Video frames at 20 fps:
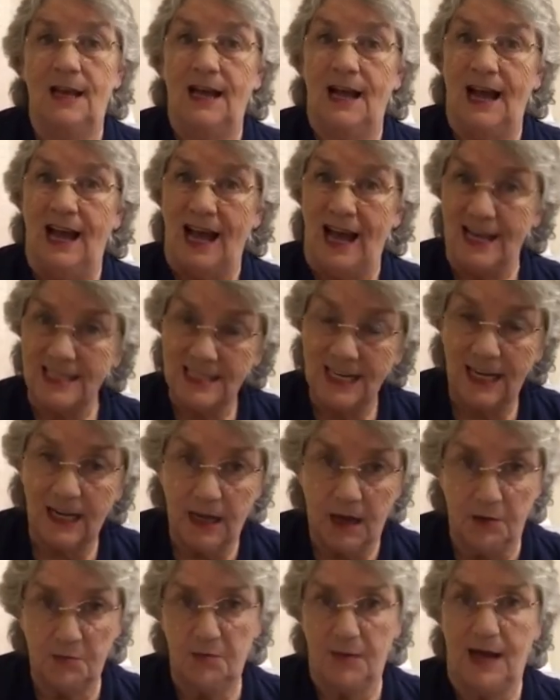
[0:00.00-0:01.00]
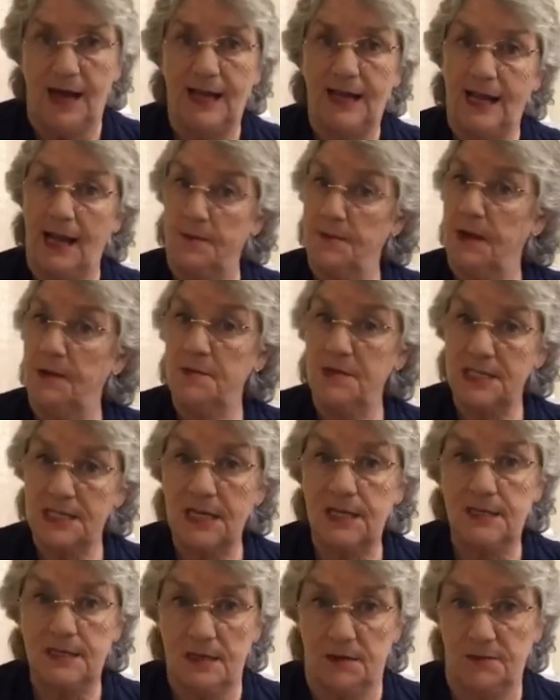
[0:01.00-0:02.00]
has it come back? Am I missing
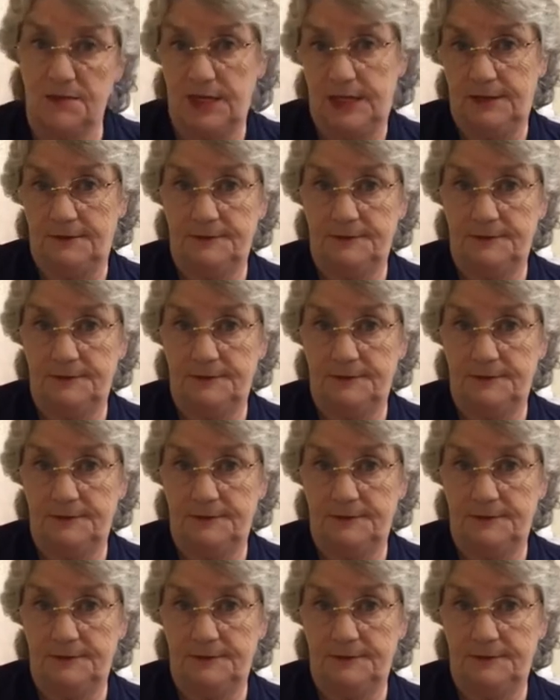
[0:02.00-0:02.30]
something?